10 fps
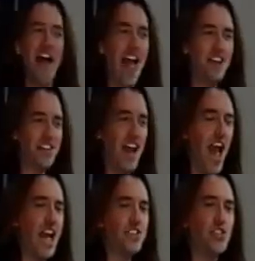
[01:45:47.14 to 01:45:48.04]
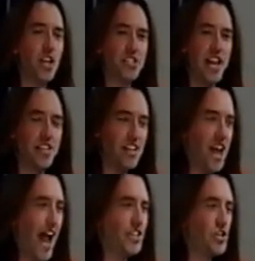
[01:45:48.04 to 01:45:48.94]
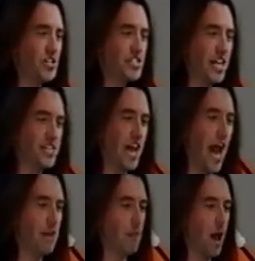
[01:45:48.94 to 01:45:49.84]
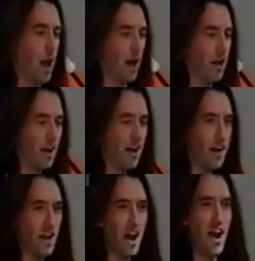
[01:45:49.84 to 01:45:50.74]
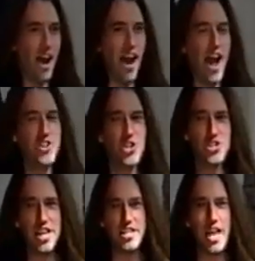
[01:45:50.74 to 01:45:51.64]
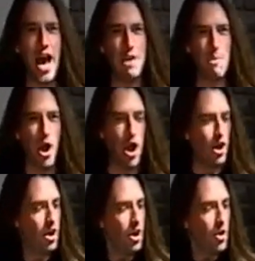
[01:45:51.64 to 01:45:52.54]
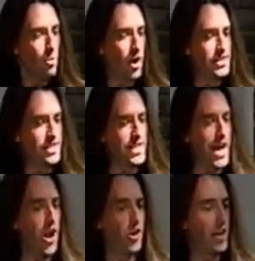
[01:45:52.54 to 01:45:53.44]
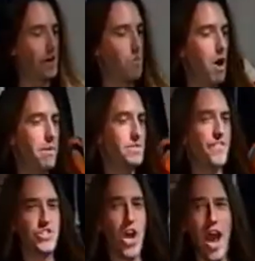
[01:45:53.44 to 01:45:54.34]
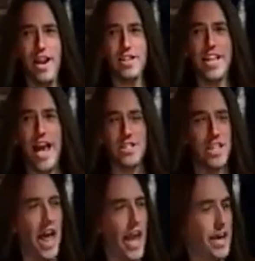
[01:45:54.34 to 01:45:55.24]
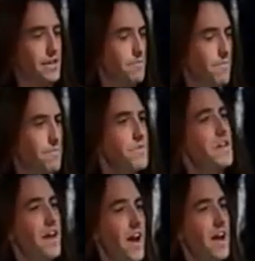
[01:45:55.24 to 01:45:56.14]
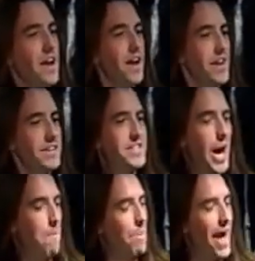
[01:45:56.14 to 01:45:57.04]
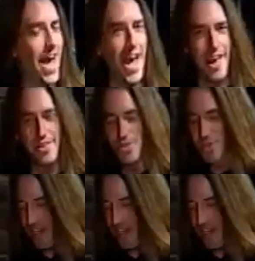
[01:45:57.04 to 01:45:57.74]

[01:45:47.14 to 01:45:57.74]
and, and just a and just a sidebar and just a sidebar what does an elderly woman's vagina taste like depends.